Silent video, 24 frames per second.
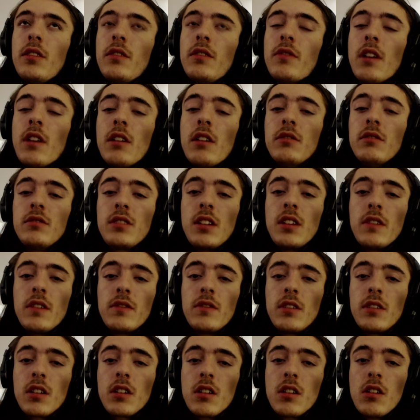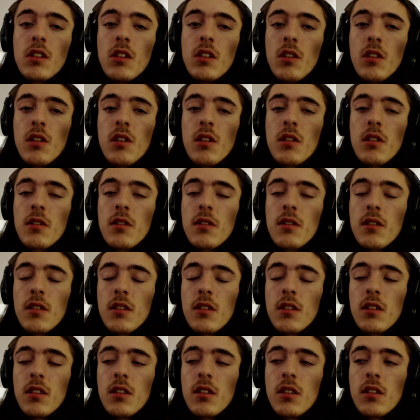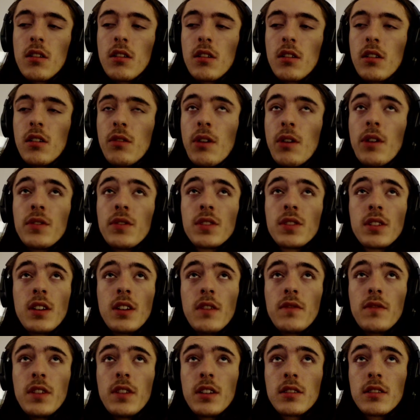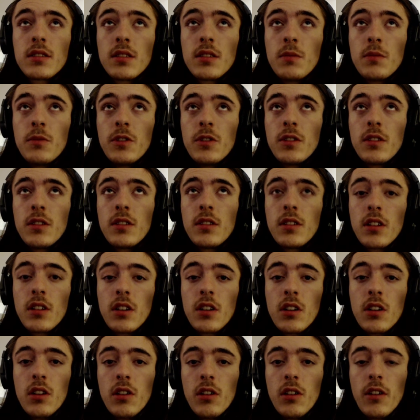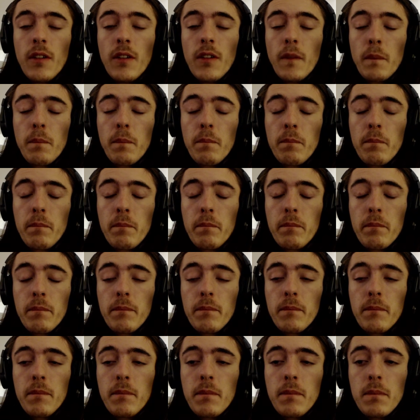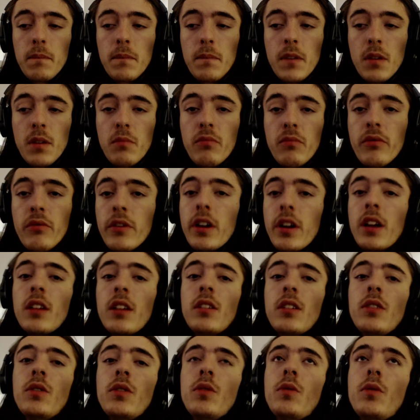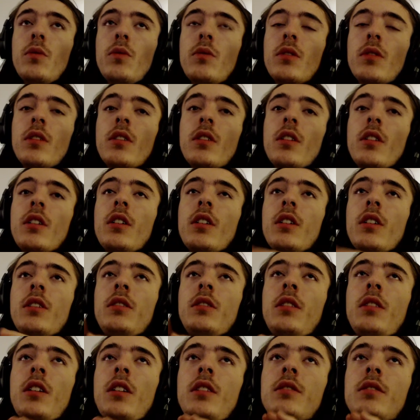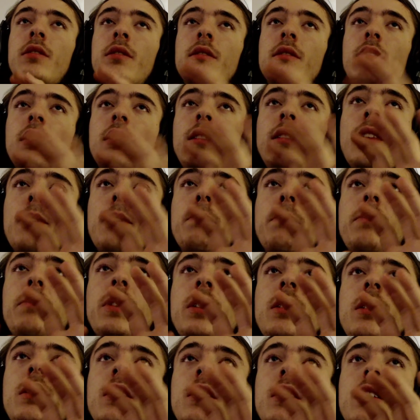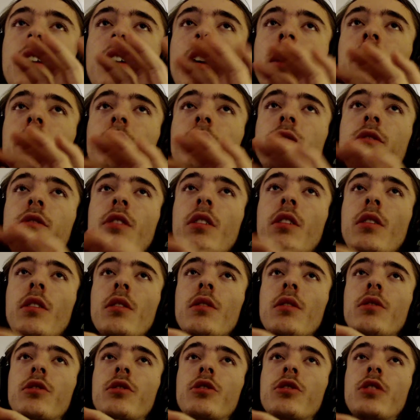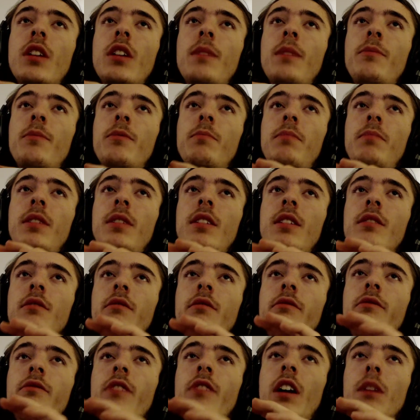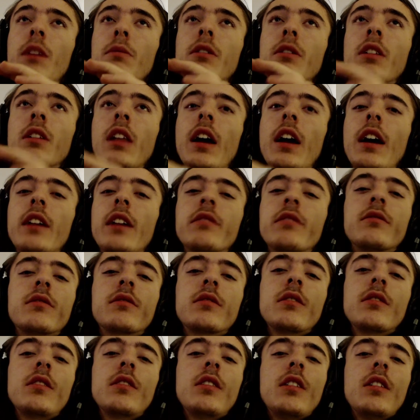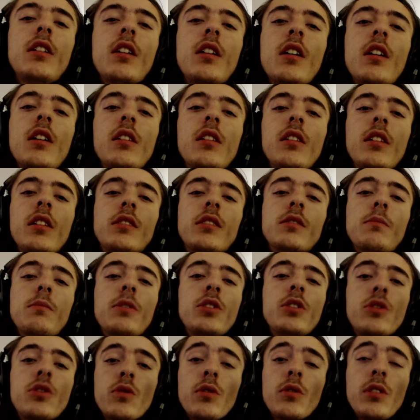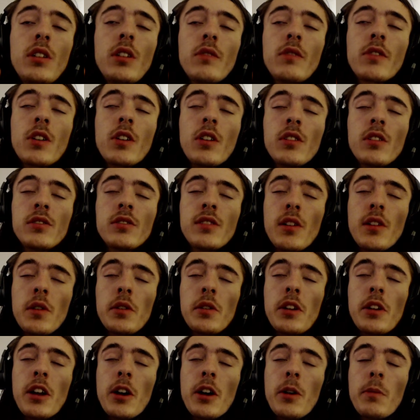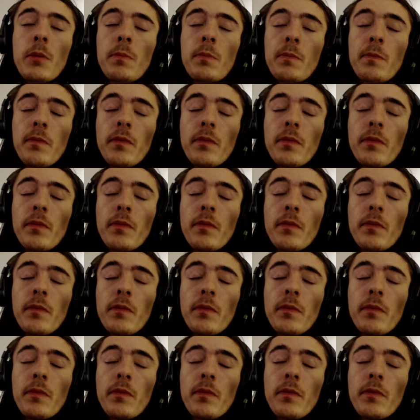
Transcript: if I was gifted a car, or I was gifting someone a car, brand new, nice, lumpy, kind of turd shaped piece of fiberglass, like the majority of cars are now,